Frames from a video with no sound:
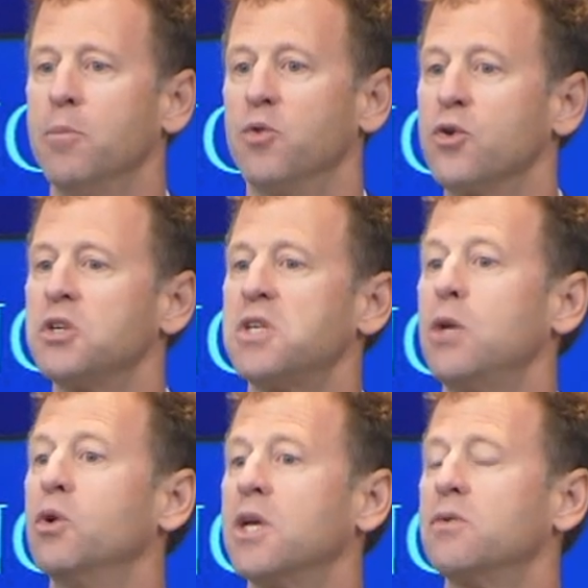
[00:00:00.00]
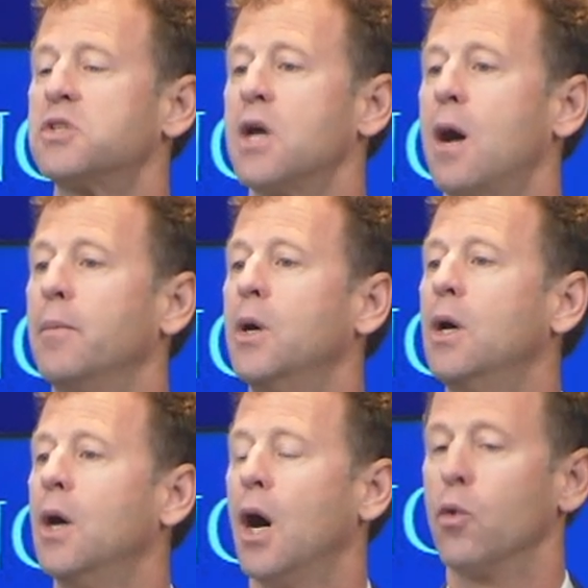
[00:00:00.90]
But first, he will give some
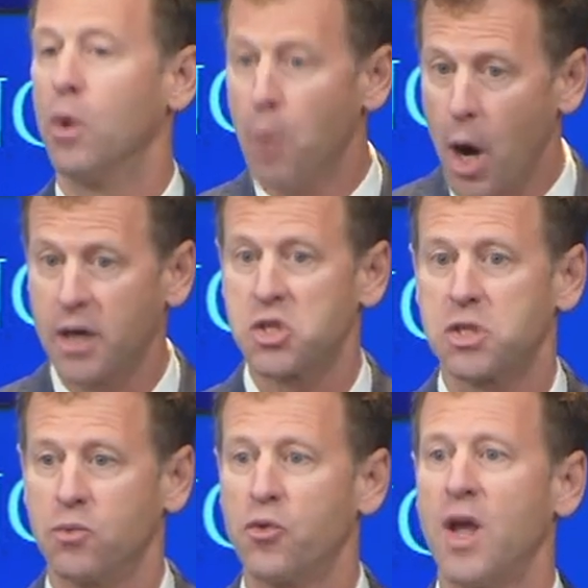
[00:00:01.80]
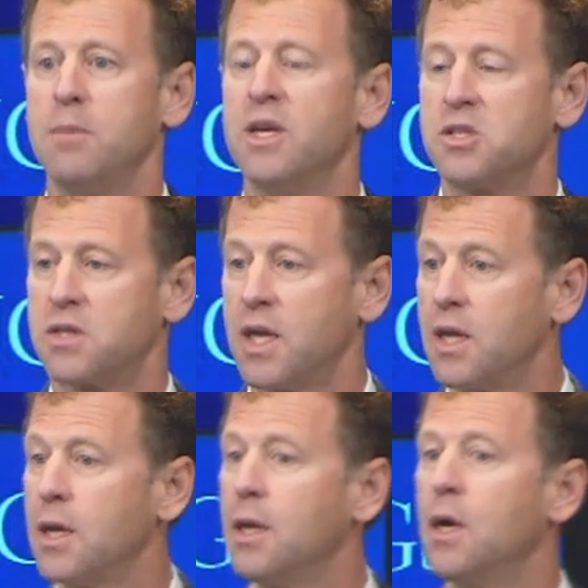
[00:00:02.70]
uh, remarks to frame his
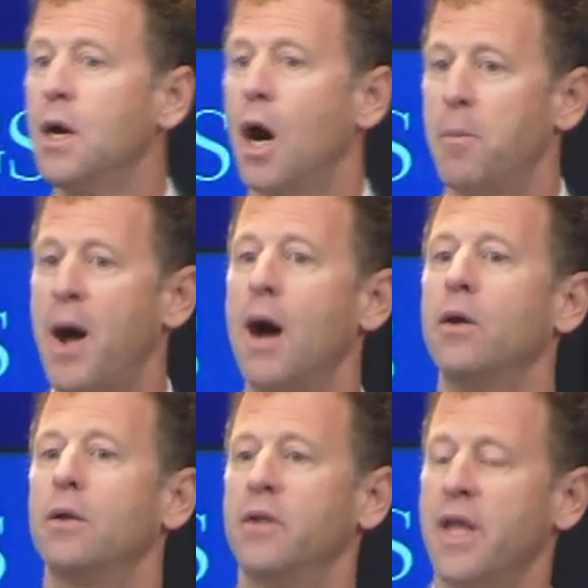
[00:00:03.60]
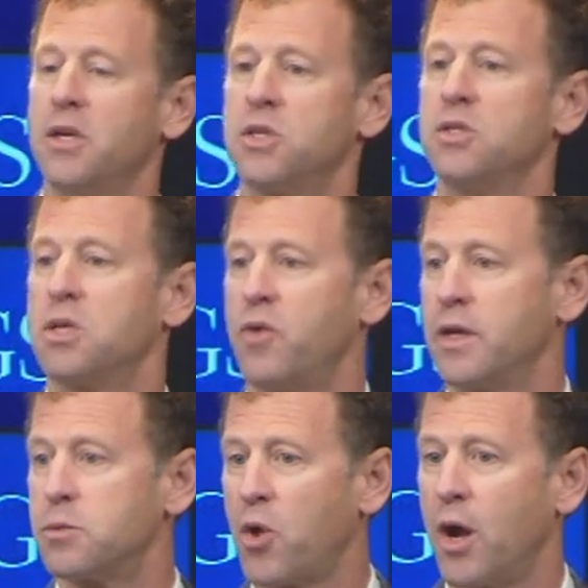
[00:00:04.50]
thinking about the nation's
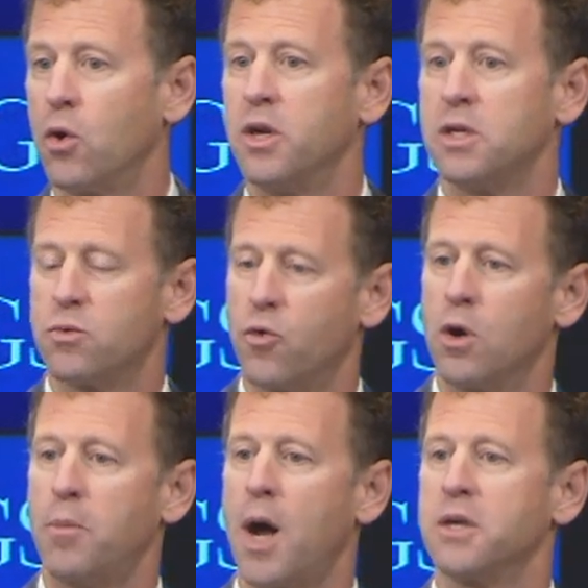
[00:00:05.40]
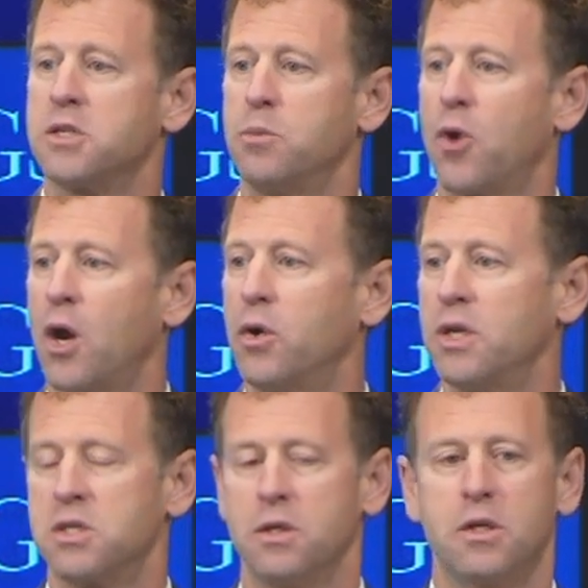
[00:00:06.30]
defense priorities and foreign policy
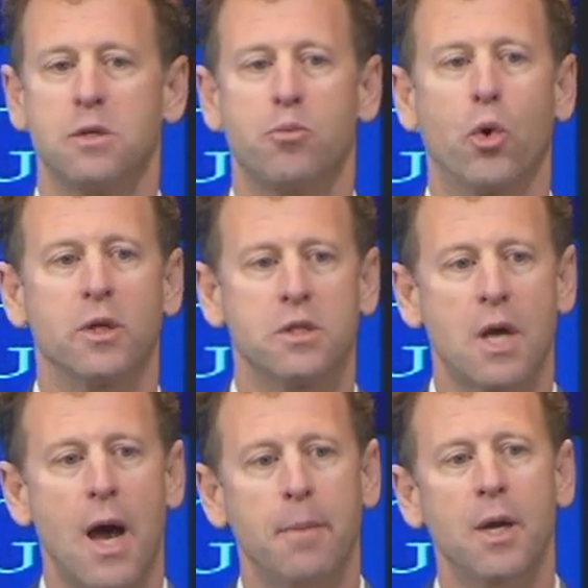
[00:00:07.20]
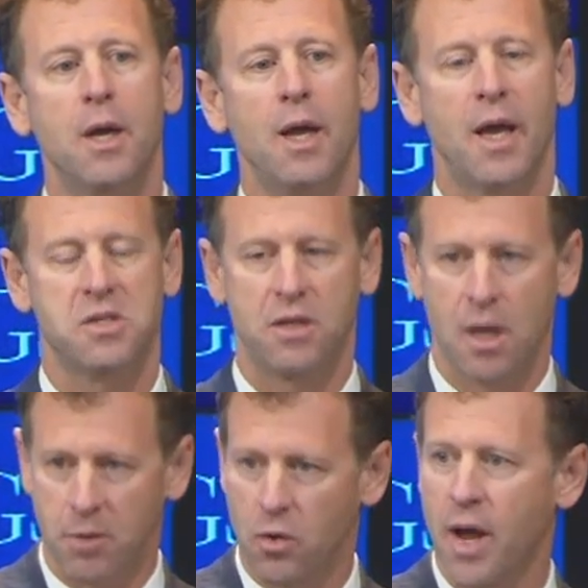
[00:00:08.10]
priorities in this important time as the
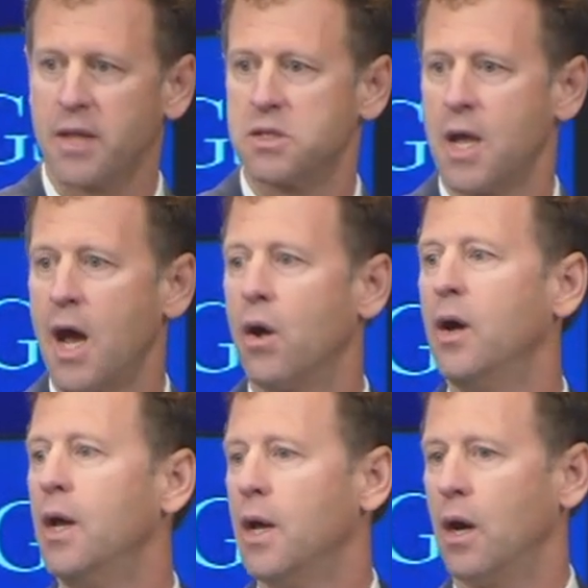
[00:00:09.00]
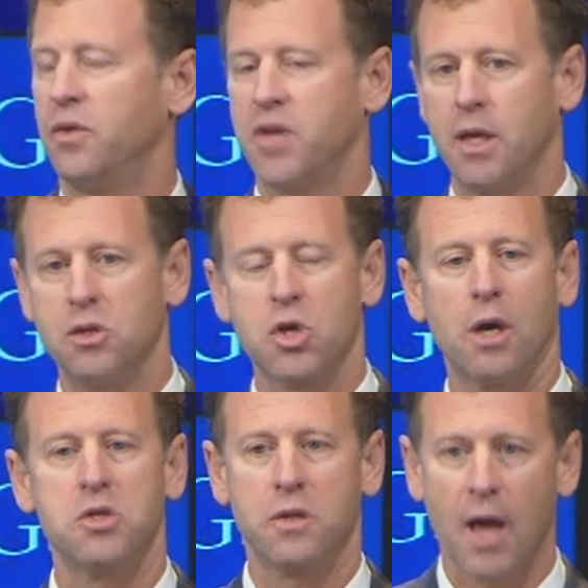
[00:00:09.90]
Democrats now uh, taking
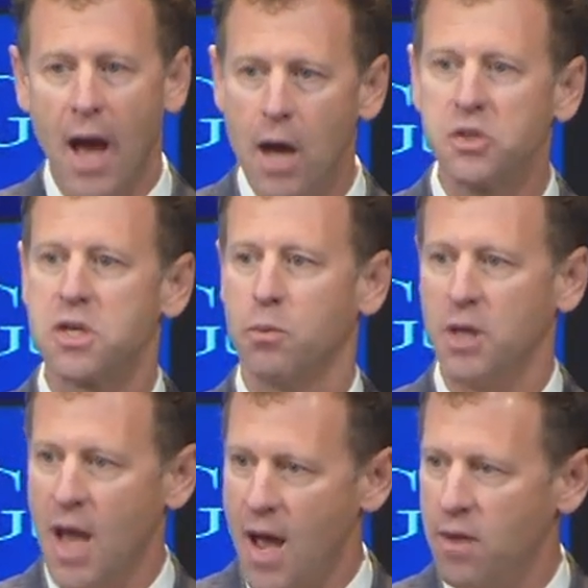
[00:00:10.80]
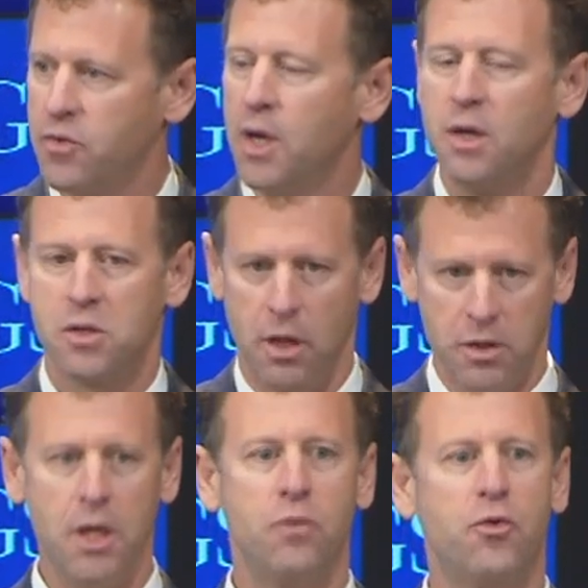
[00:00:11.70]
charge of the House. And we have a
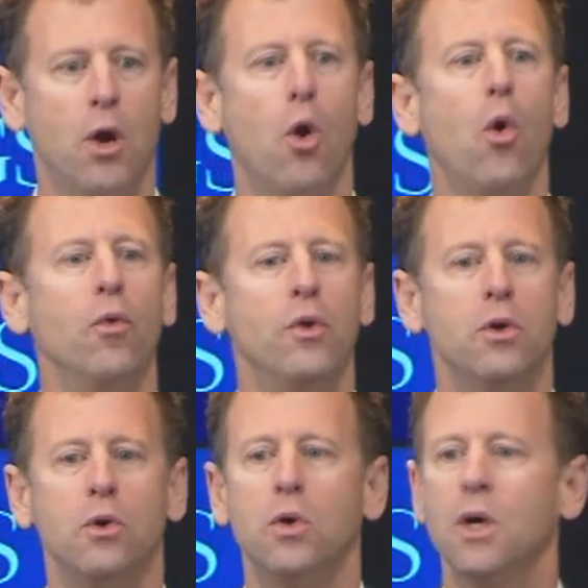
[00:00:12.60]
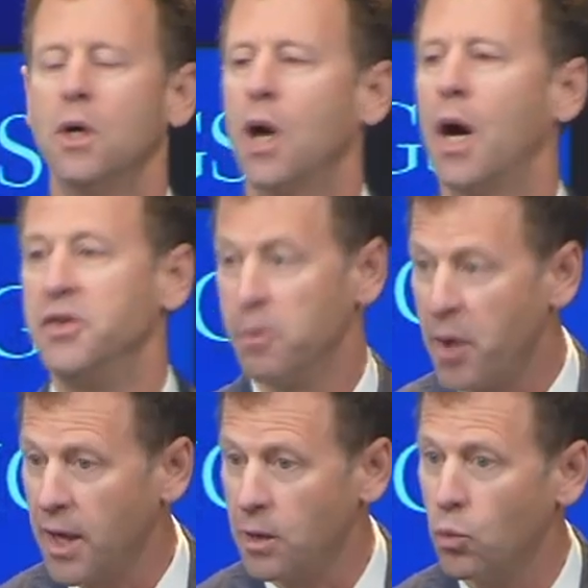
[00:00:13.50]
need for a whole new uh,
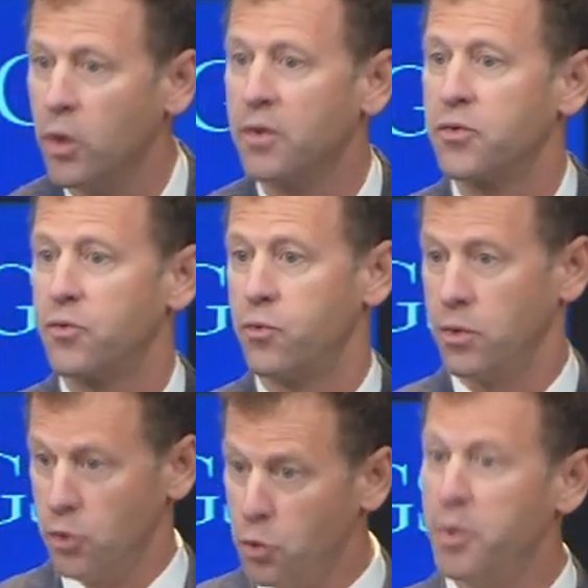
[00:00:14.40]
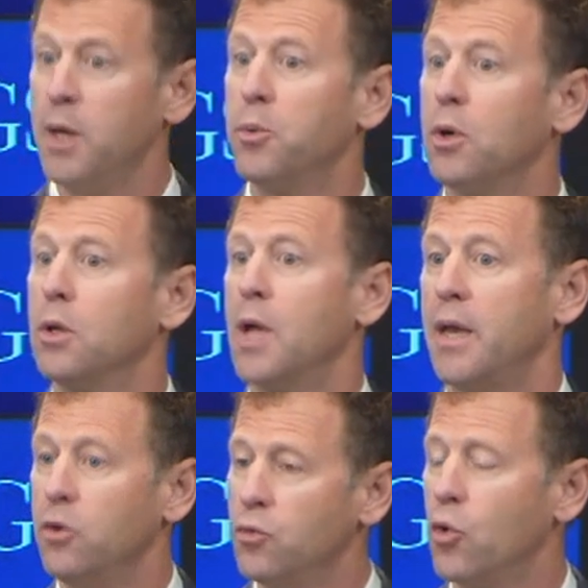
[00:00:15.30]
debate with new people
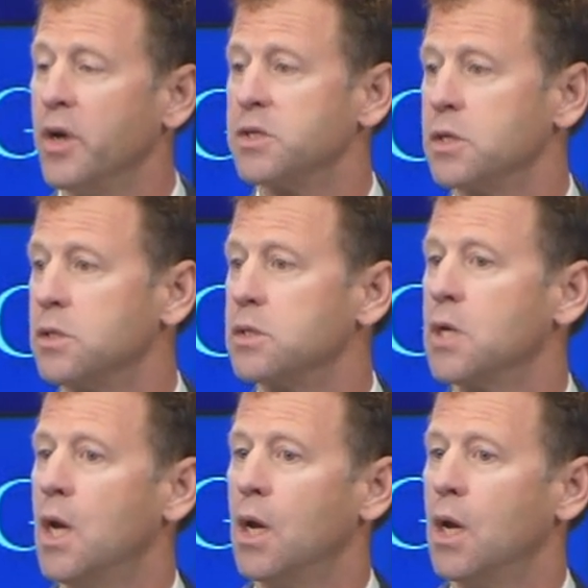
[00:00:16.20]
and new voices.